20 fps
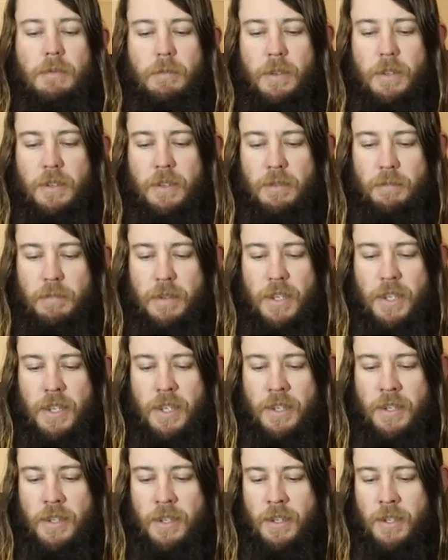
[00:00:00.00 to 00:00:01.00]
which is
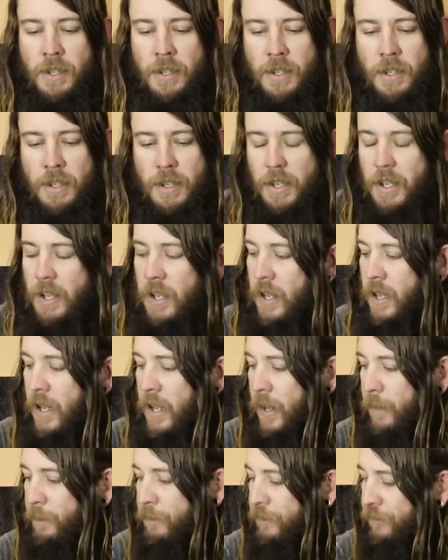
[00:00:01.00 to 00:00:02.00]
beer.
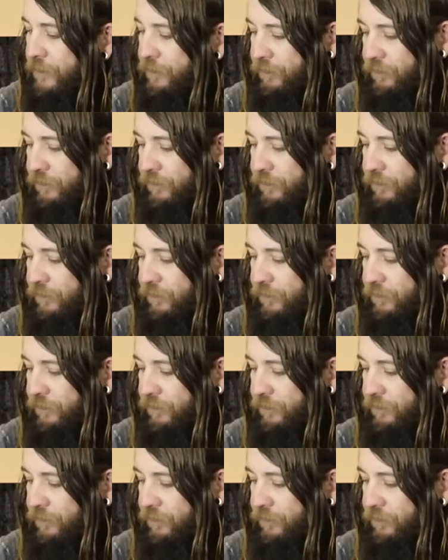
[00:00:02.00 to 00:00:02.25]
Yeah,